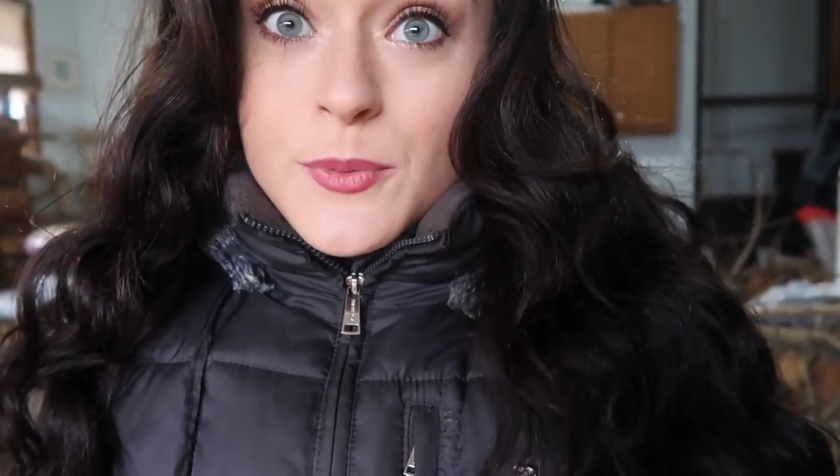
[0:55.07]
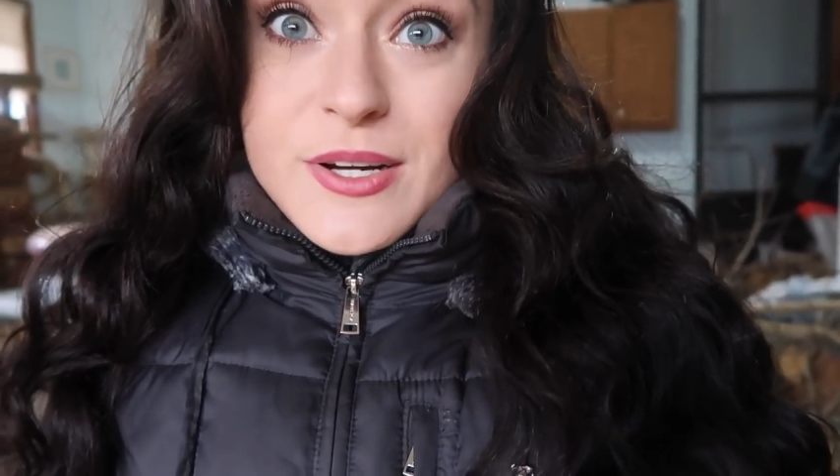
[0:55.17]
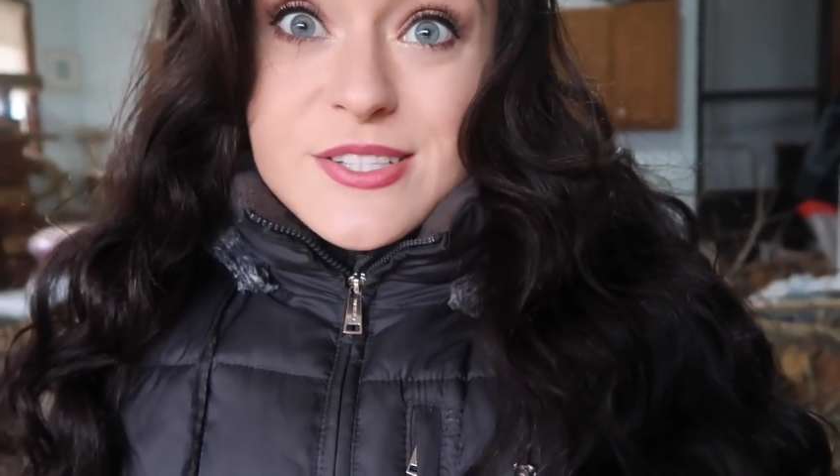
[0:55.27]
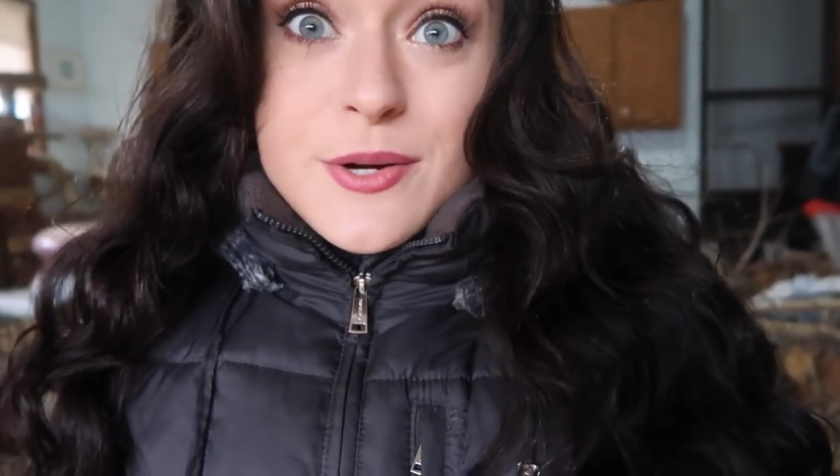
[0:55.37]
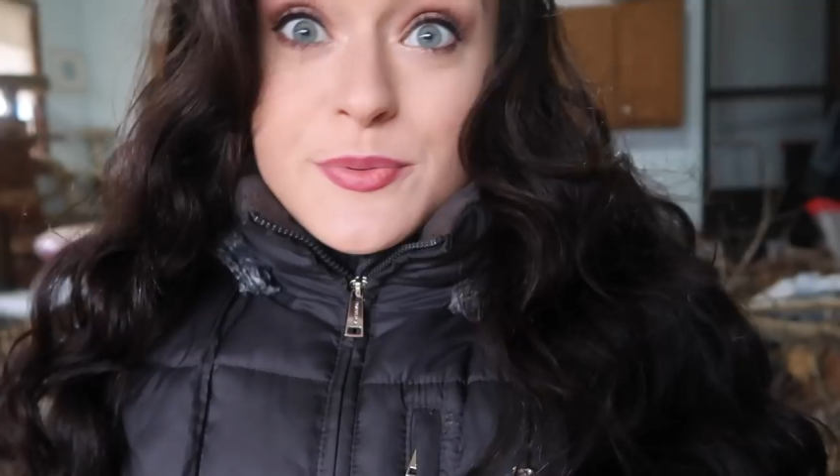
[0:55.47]
We're
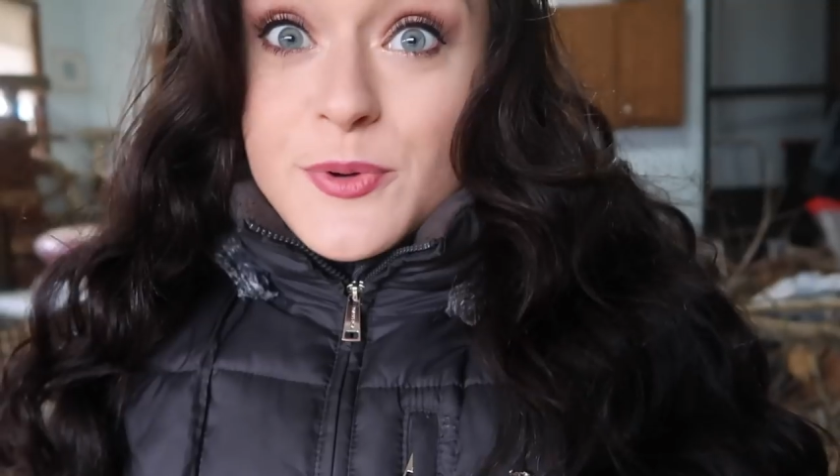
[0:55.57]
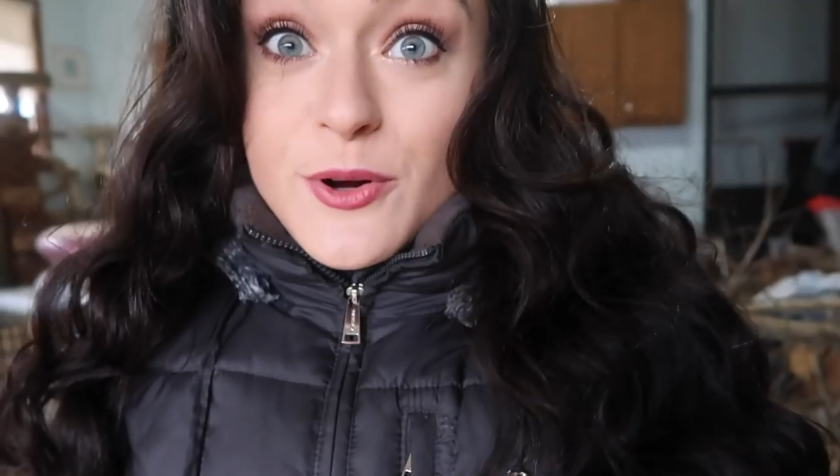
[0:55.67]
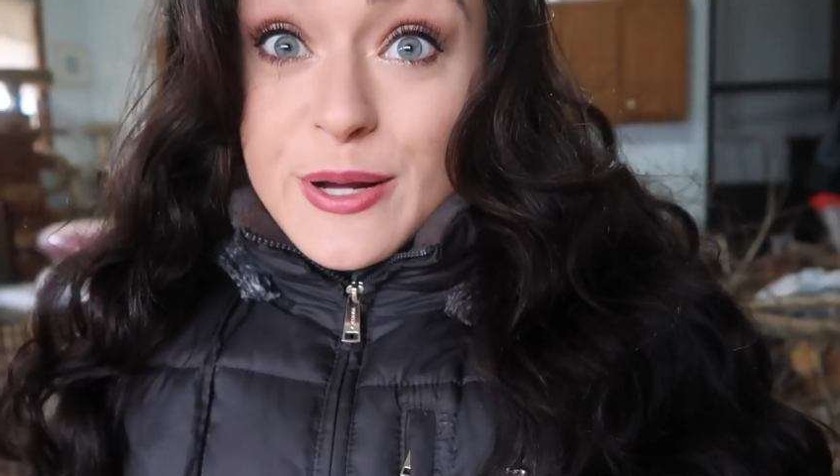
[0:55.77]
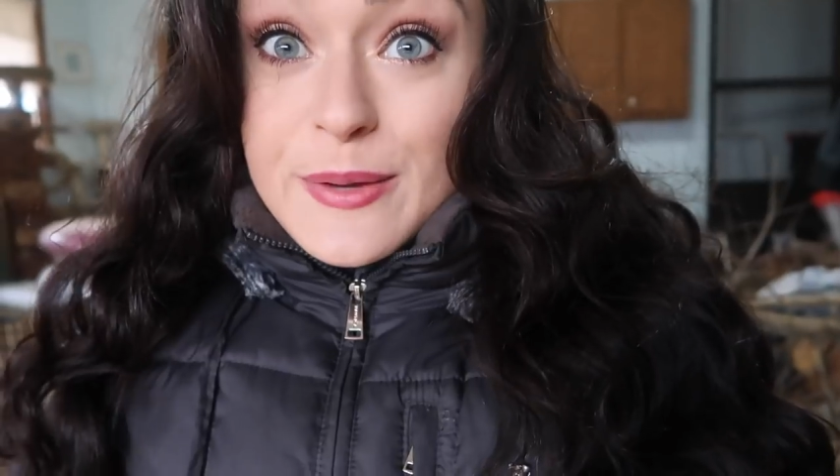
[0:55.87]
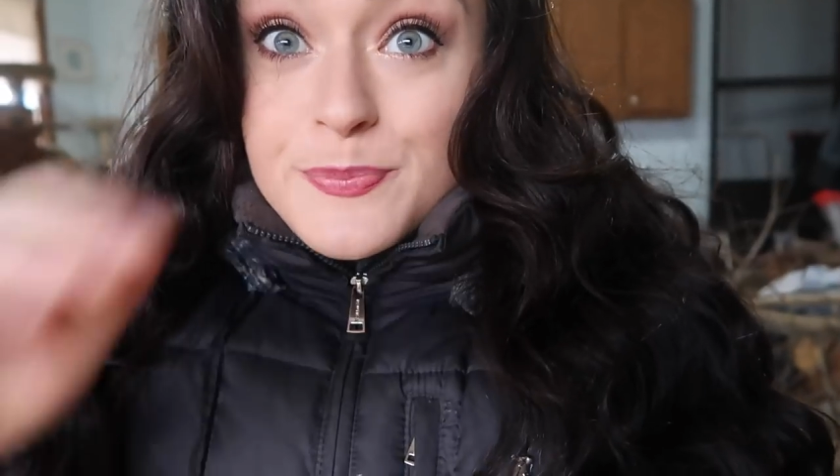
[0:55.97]
gonna start with
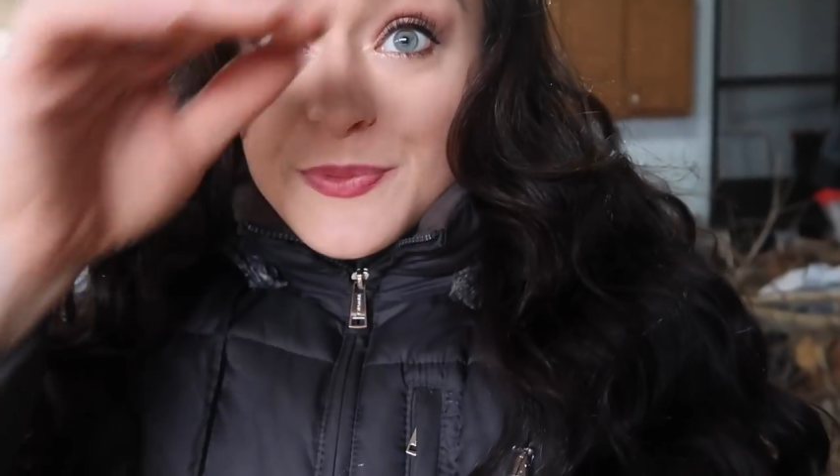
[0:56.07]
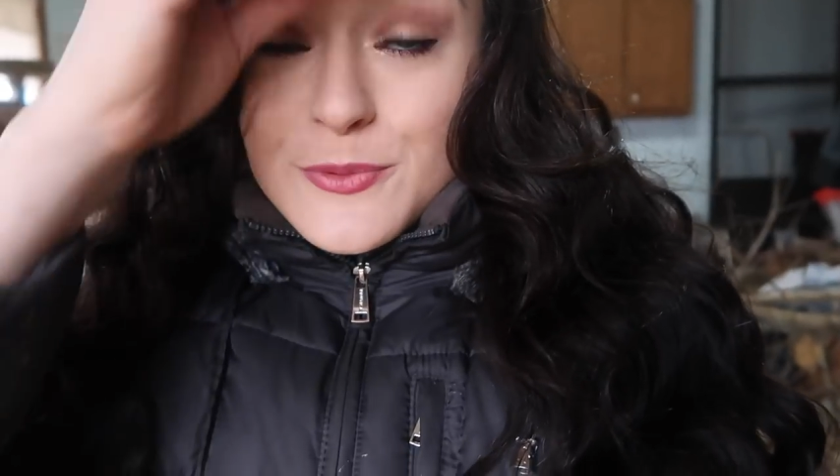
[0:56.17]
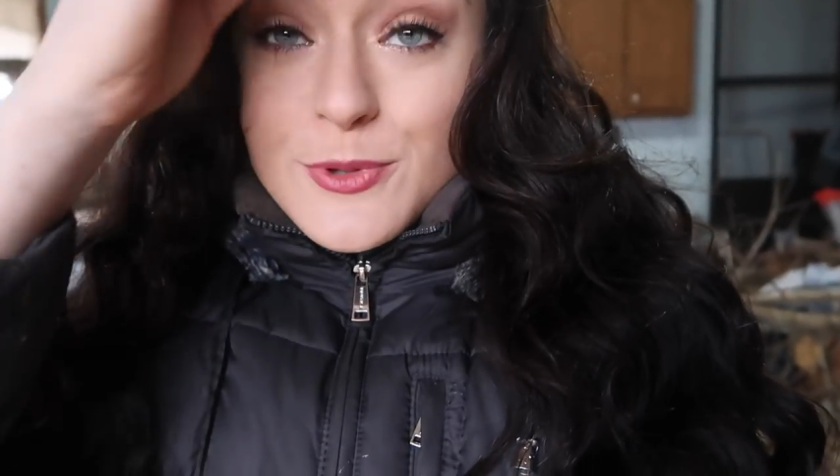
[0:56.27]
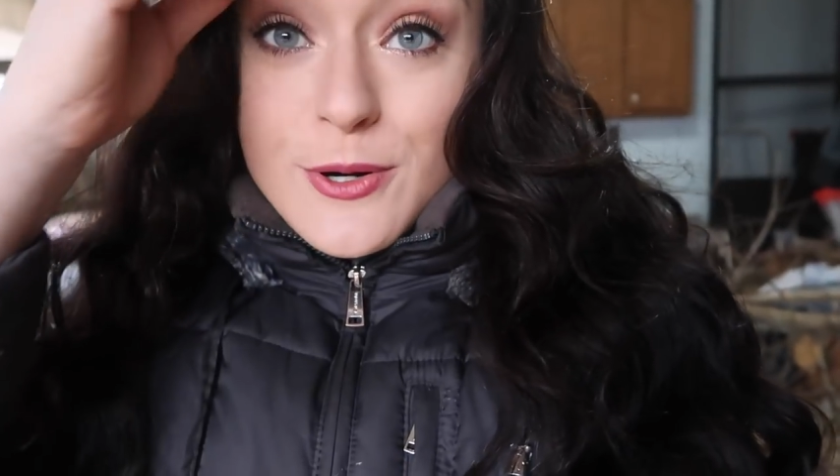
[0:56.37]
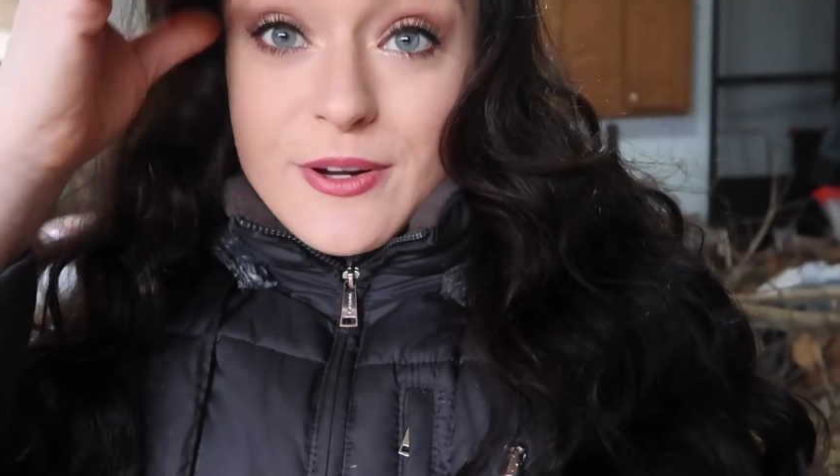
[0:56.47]
Rory.
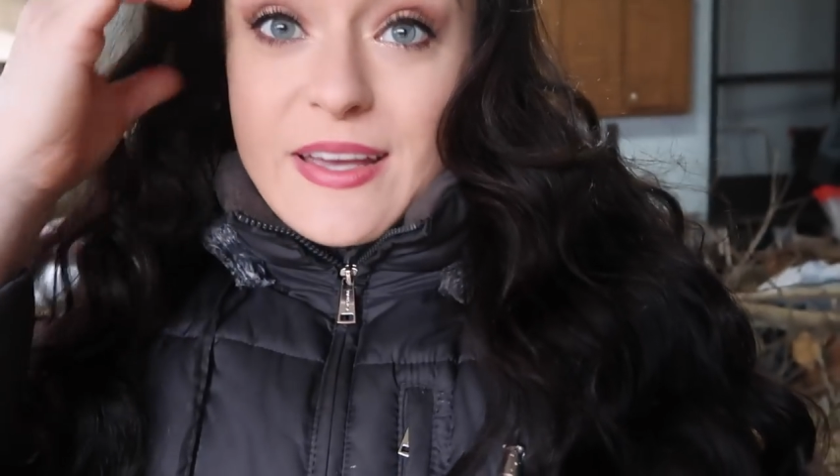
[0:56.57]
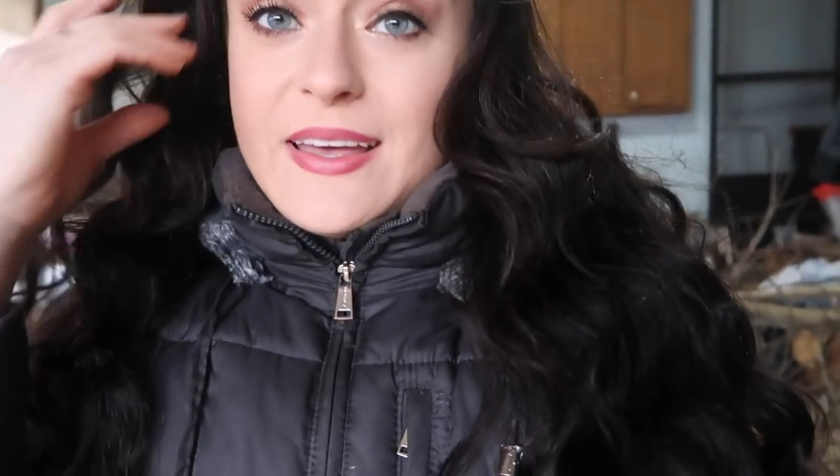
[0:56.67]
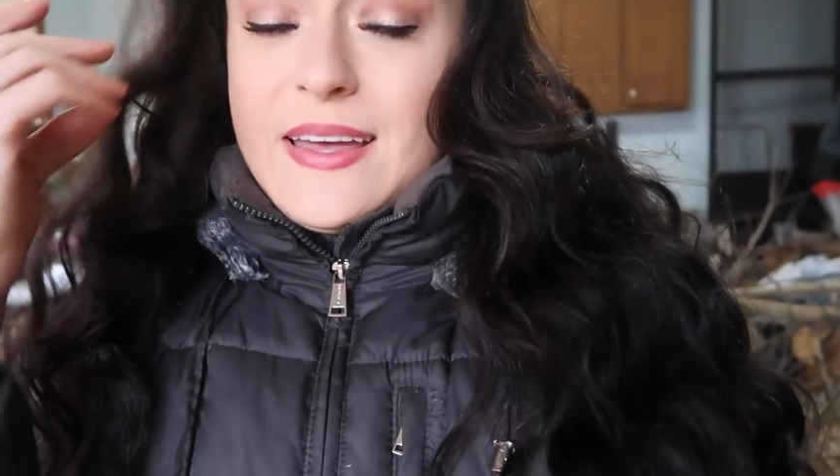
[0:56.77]
Rory